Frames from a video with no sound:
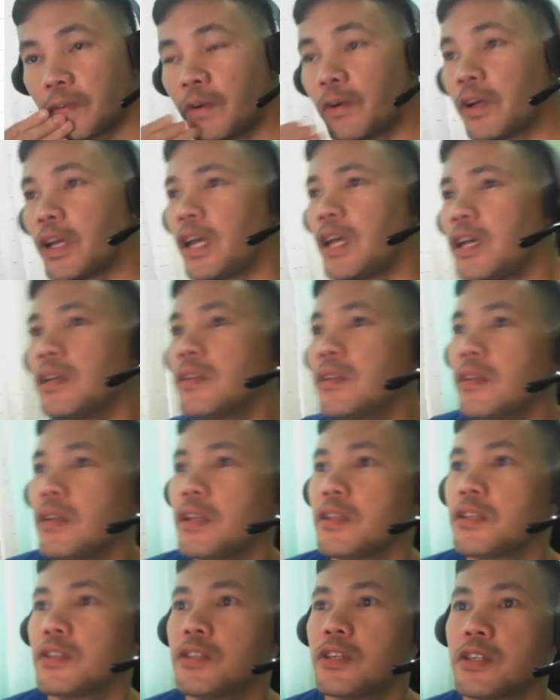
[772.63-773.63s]
okay,
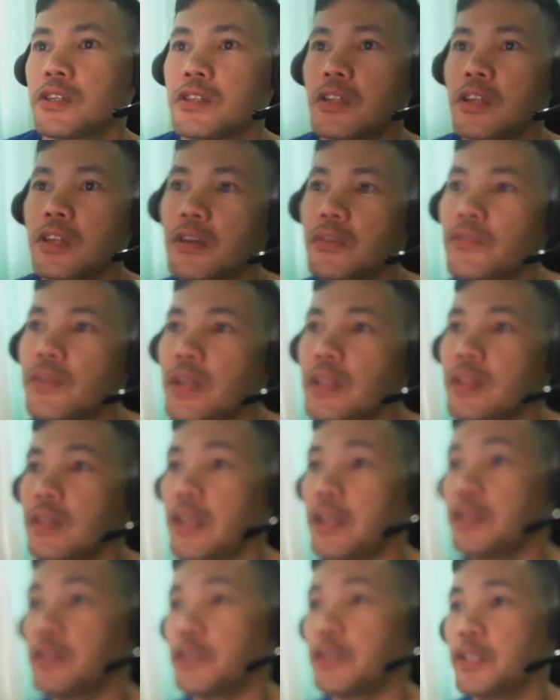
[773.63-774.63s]
let's just think of that
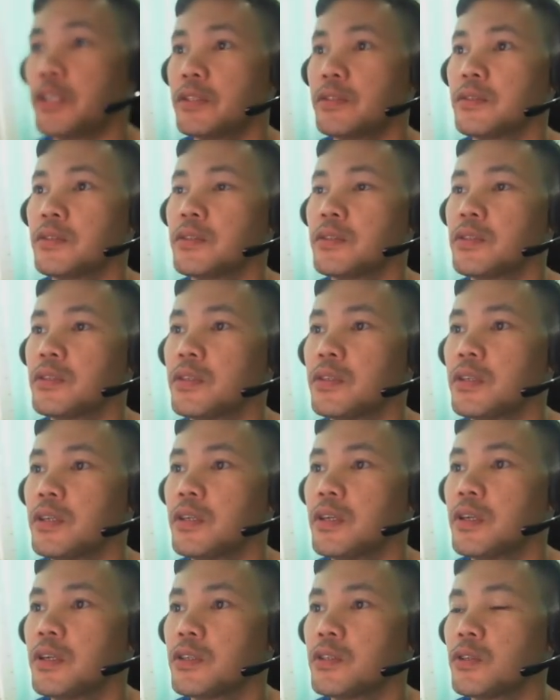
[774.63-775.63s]
later.
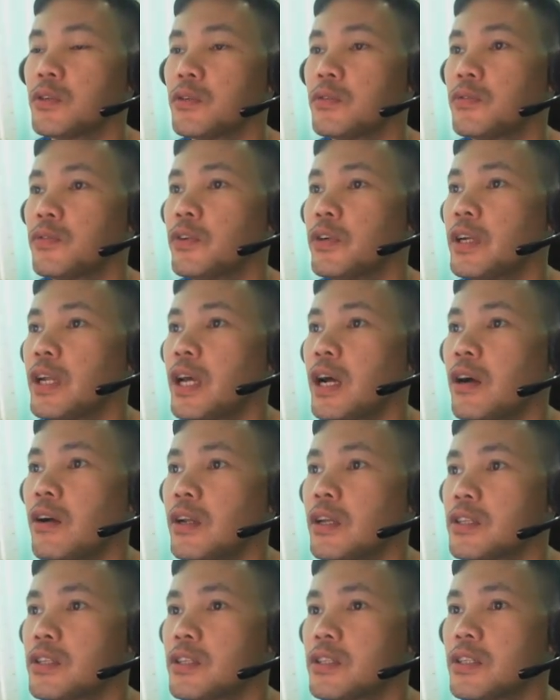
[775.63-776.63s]
So for now,
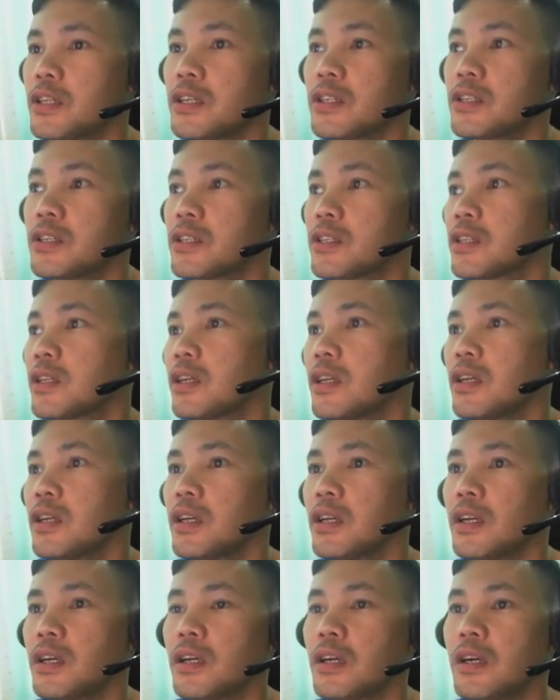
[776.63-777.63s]
let's just
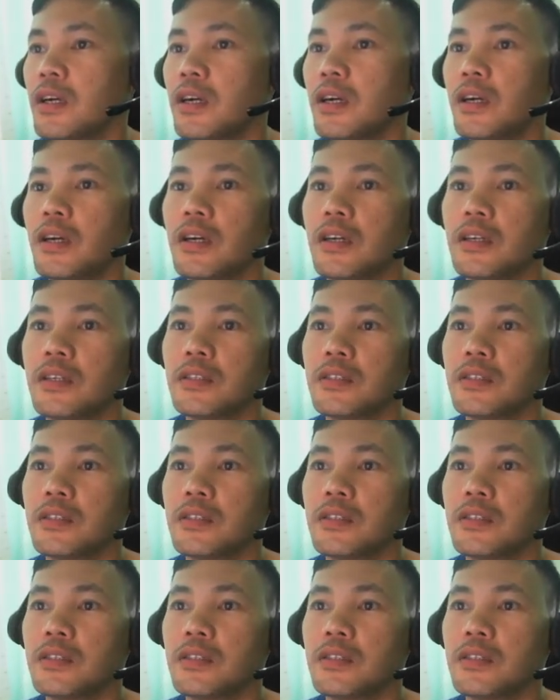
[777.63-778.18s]
uh,